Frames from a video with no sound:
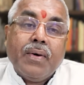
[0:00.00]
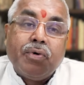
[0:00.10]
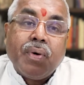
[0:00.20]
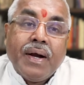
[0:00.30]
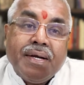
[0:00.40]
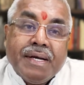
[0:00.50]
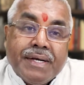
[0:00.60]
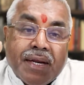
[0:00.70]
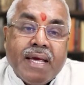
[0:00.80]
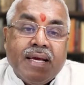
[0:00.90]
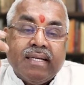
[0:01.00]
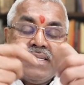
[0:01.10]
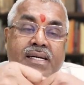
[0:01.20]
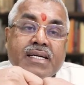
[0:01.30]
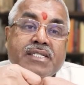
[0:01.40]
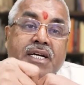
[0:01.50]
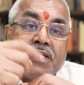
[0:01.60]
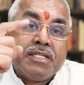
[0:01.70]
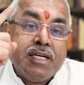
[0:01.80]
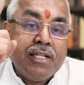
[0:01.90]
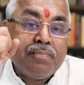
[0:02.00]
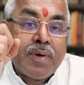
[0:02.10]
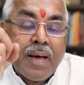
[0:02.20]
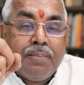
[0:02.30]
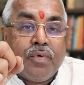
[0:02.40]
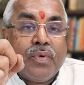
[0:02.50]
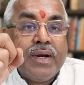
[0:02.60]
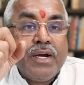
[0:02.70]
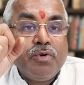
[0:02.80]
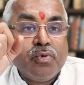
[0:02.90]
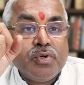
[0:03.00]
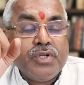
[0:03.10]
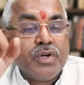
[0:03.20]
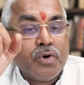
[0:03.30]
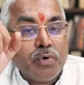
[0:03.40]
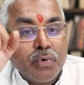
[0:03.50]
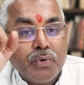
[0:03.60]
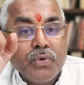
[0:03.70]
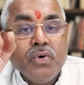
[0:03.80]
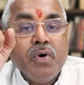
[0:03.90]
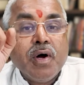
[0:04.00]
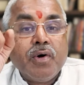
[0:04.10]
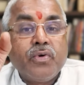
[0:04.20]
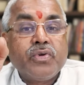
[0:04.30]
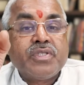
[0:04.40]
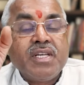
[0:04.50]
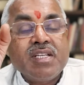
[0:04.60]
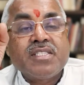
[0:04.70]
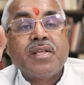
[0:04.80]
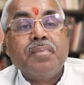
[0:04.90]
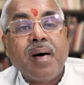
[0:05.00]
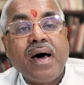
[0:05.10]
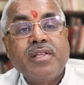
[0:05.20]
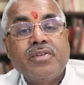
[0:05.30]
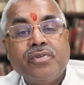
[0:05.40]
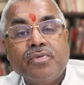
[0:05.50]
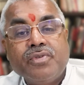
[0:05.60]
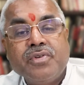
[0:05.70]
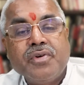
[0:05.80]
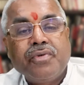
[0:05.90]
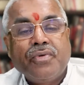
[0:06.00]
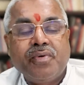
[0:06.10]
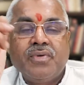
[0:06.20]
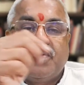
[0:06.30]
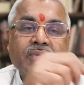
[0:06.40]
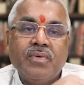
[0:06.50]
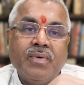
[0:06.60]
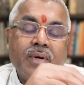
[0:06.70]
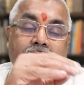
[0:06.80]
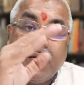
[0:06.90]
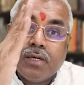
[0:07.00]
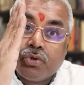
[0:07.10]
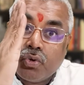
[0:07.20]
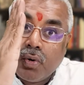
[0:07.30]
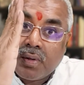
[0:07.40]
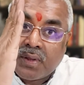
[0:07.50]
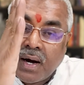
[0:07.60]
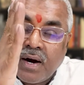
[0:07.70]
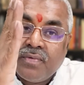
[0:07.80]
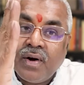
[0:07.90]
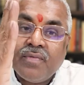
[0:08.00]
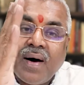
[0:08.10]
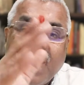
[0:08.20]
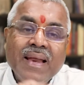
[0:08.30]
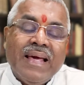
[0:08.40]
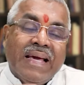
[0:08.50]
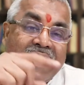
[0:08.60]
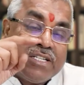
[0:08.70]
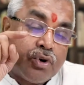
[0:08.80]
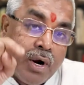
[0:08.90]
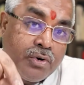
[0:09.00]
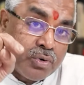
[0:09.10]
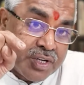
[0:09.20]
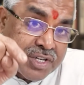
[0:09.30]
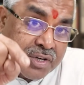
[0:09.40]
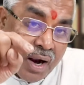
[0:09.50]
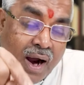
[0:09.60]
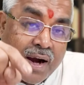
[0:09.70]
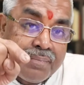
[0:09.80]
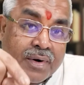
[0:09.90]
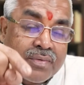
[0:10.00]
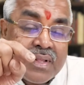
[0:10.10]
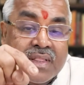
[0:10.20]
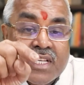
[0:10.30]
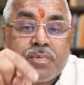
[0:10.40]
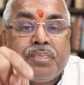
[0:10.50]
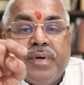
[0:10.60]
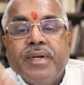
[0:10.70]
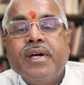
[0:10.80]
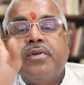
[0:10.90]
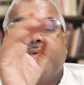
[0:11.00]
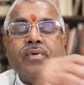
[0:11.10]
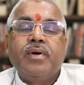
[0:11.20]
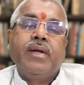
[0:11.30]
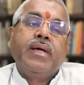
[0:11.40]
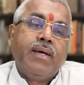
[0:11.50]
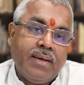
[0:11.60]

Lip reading: 20 days, 16th February 2022 to 6th March 2022. So Third World War is going to start between this period only.